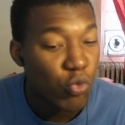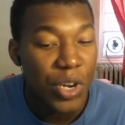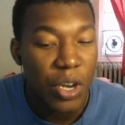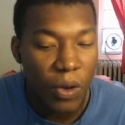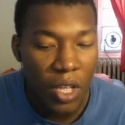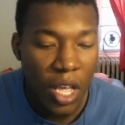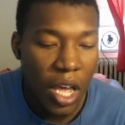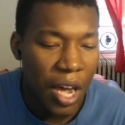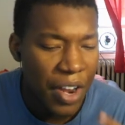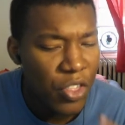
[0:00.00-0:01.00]
unreal.
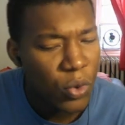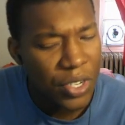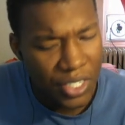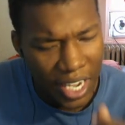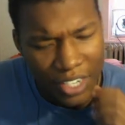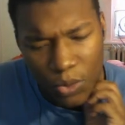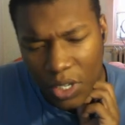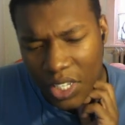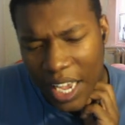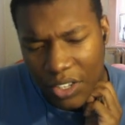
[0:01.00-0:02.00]
Another question that I
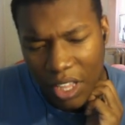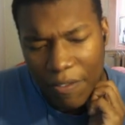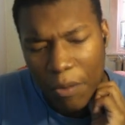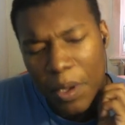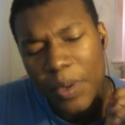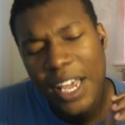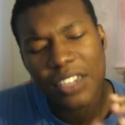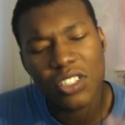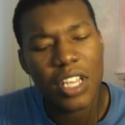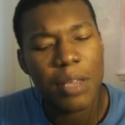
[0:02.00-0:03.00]
actually wanted to answer, like for people to
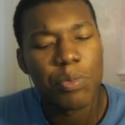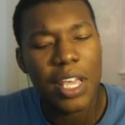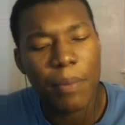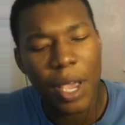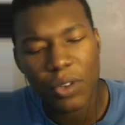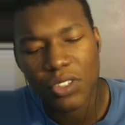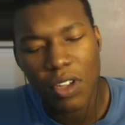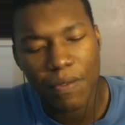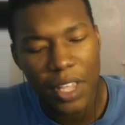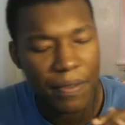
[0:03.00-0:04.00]
actually like play
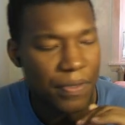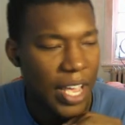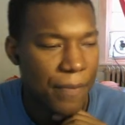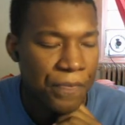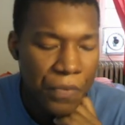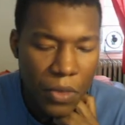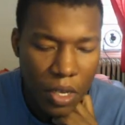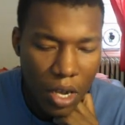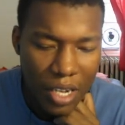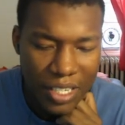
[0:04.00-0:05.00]
Microsoft like Flight
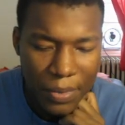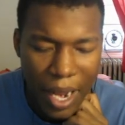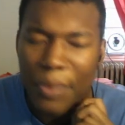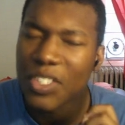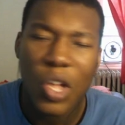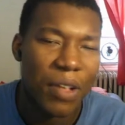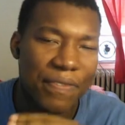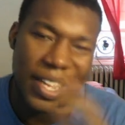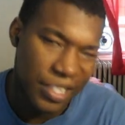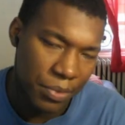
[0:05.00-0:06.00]
uh, Simulator, I'm gonna just call
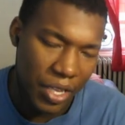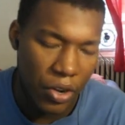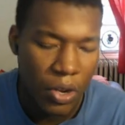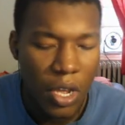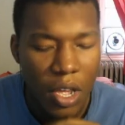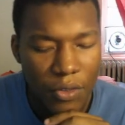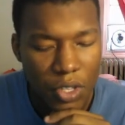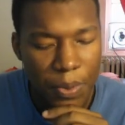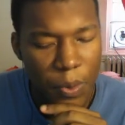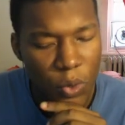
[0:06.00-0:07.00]
it Flight Simulator.
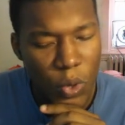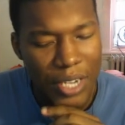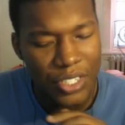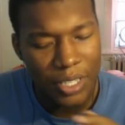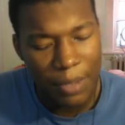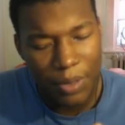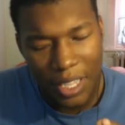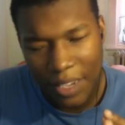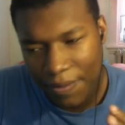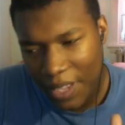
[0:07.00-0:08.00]
The people who actually like
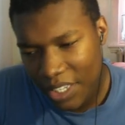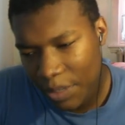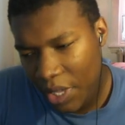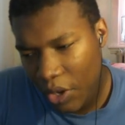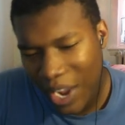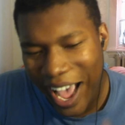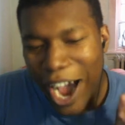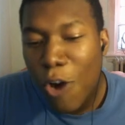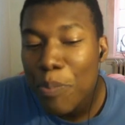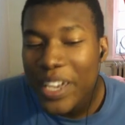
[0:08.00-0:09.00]
play like Flight Simulator,
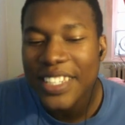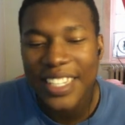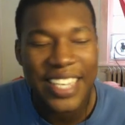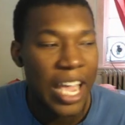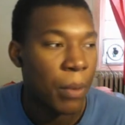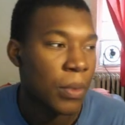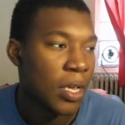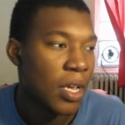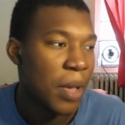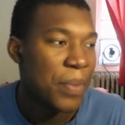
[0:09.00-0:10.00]
how big is the game?
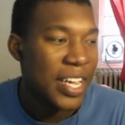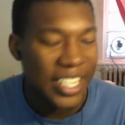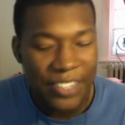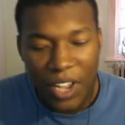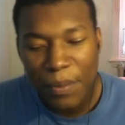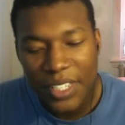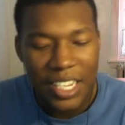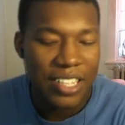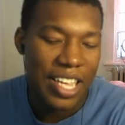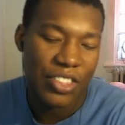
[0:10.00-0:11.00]
because if I'm
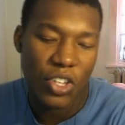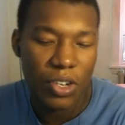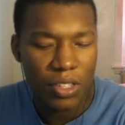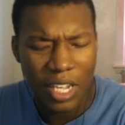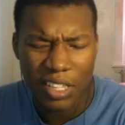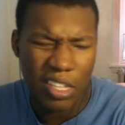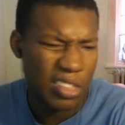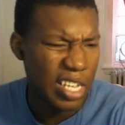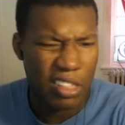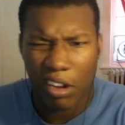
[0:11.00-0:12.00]
seeing like the like
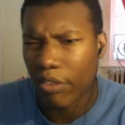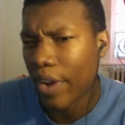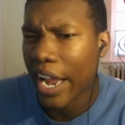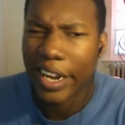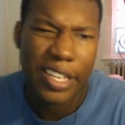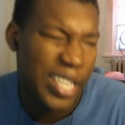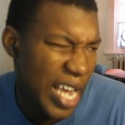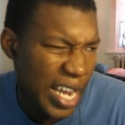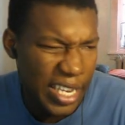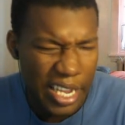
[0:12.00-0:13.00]
the, like the Grand
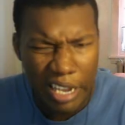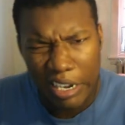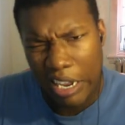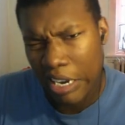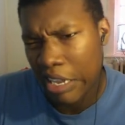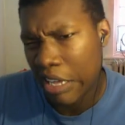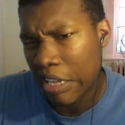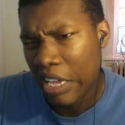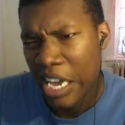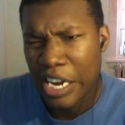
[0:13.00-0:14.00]
Canyon and
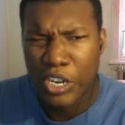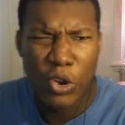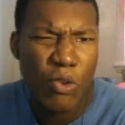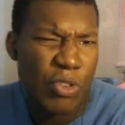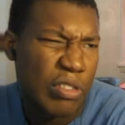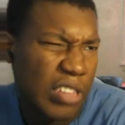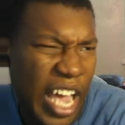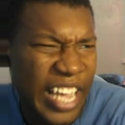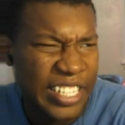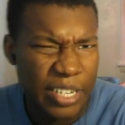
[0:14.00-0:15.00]
the Northern
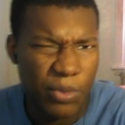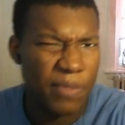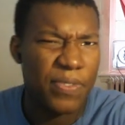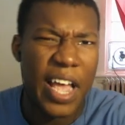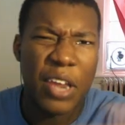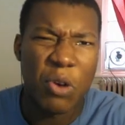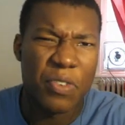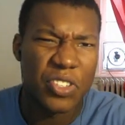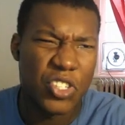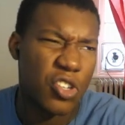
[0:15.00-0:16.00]
Lights, and we're flying
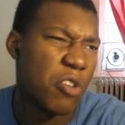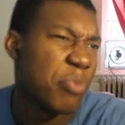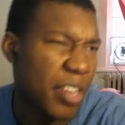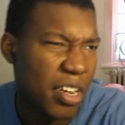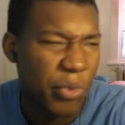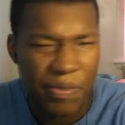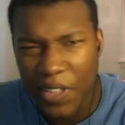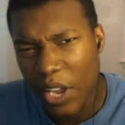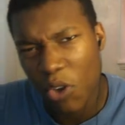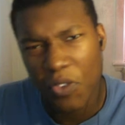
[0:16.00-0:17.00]
over Serbia and we're
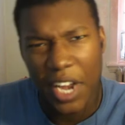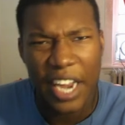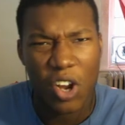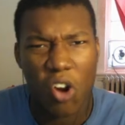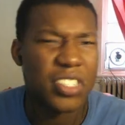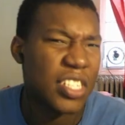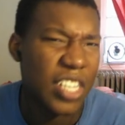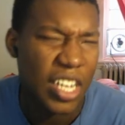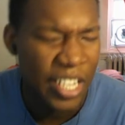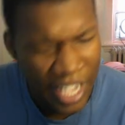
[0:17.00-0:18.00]
flying over
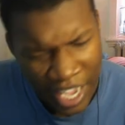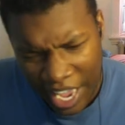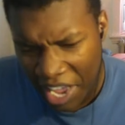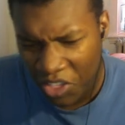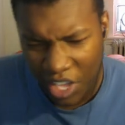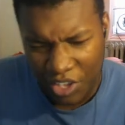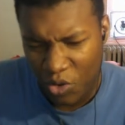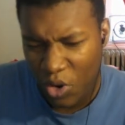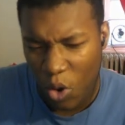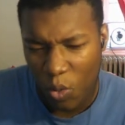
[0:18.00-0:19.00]
Antarctica, and
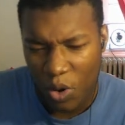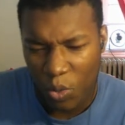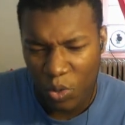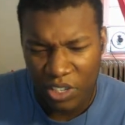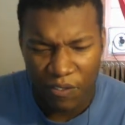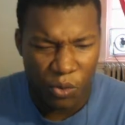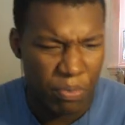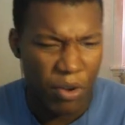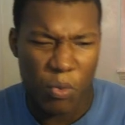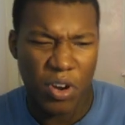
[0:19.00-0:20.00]
like you know we're we're
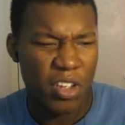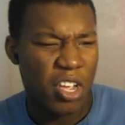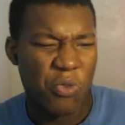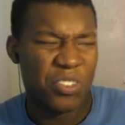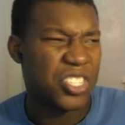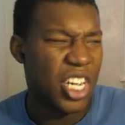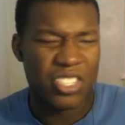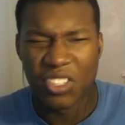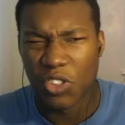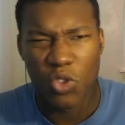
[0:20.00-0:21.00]
bro we're we're
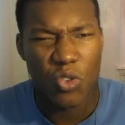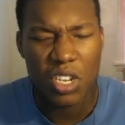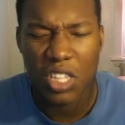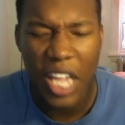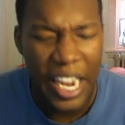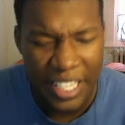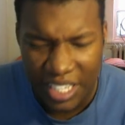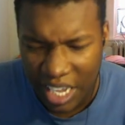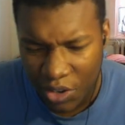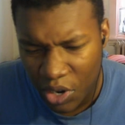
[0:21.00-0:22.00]
touching the Northern
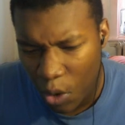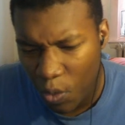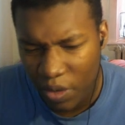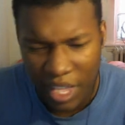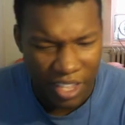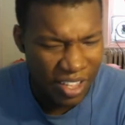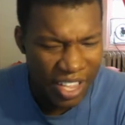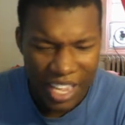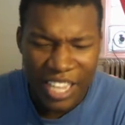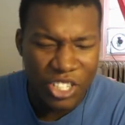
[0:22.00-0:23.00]
Lights, like you know we're like
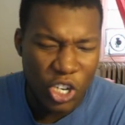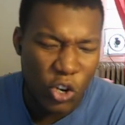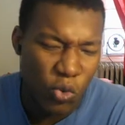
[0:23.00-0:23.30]
it's